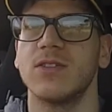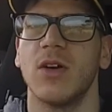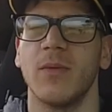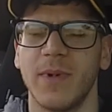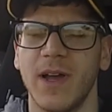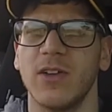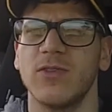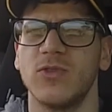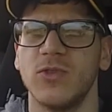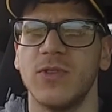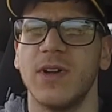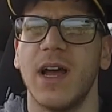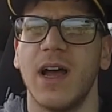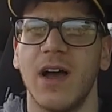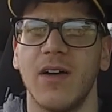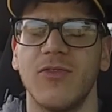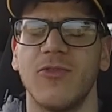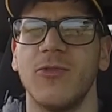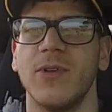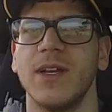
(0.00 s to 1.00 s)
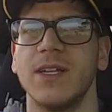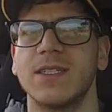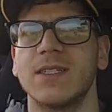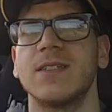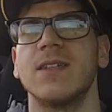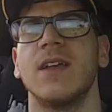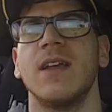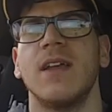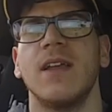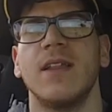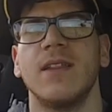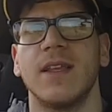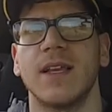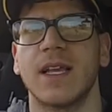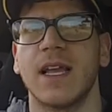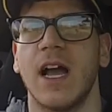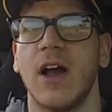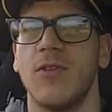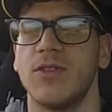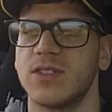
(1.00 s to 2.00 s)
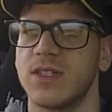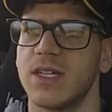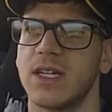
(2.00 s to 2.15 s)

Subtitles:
so about 2.5 weeks the car was